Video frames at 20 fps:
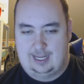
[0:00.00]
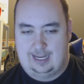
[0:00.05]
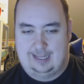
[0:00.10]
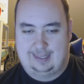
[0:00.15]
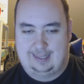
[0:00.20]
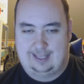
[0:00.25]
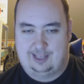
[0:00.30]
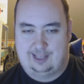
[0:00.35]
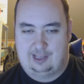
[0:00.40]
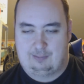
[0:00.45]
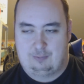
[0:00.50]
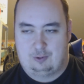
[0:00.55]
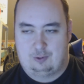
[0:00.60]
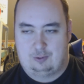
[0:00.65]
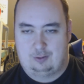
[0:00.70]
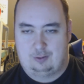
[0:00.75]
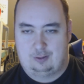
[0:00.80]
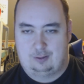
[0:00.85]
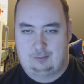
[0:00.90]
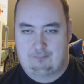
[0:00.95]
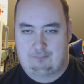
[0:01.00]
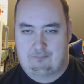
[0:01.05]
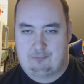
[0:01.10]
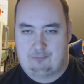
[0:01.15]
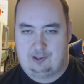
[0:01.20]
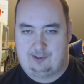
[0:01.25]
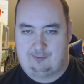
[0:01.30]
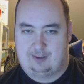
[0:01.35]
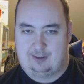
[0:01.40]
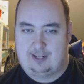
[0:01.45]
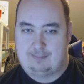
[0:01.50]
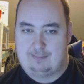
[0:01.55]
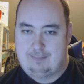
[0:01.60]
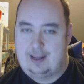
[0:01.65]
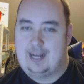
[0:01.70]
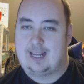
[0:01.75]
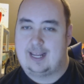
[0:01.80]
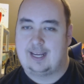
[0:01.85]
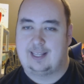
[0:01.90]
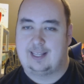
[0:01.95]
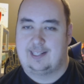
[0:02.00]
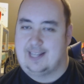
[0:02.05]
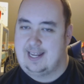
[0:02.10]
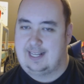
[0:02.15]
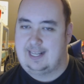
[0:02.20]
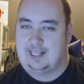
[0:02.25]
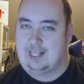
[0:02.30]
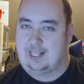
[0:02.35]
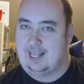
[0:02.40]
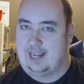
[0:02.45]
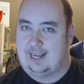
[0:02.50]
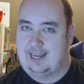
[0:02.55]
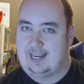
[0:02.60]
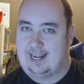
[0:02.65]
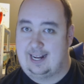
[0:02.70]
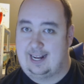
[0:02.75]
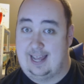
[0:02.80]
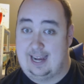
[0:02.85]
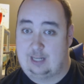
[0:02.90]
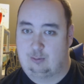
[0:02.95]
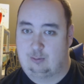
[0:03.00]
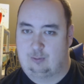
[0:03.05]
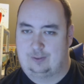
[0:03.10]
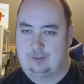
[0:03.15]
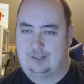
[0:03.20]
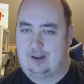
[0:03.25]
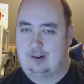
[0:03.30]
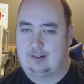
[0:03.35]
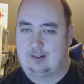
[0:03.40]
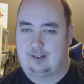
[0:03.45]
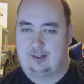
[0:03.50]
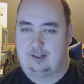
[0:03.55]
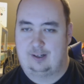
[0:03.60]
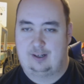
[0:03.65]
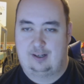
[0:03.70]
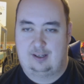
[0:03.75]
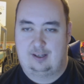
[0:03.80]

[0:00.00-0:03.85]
This is more street medic than like an actual doctor.